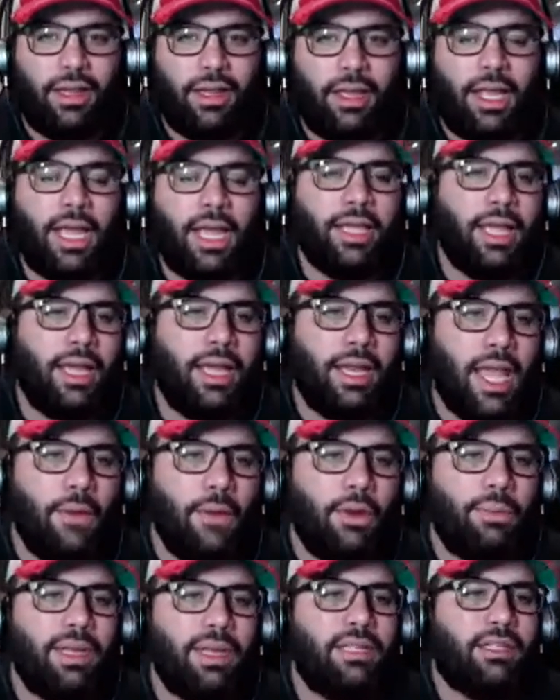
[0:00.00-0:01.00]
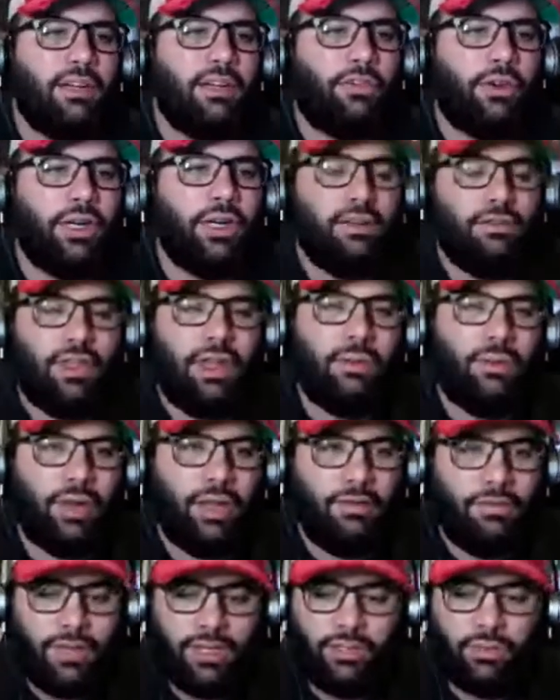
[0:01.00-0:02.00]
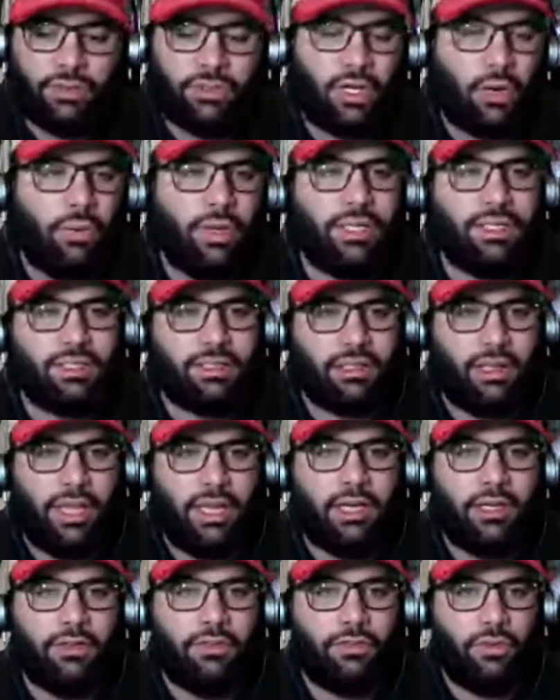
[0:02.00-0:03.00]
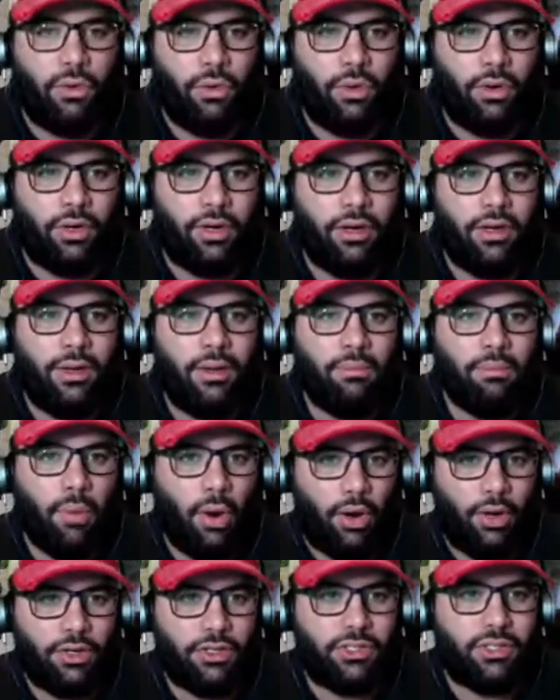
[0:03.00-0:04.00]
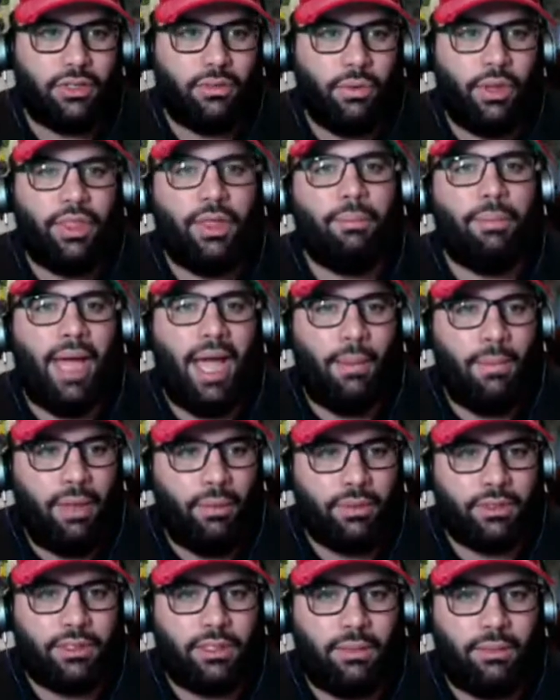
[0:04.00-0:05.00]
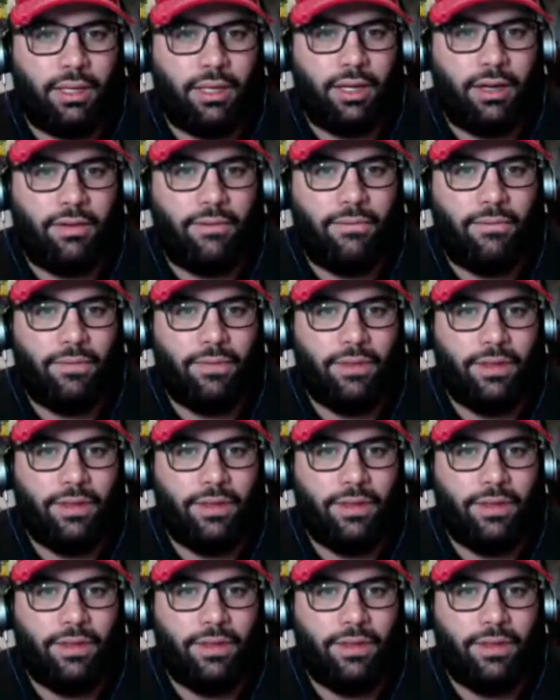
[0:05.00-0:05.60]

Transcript: Again, it would be different if they were if this was already slated for March when The Batman was coming out.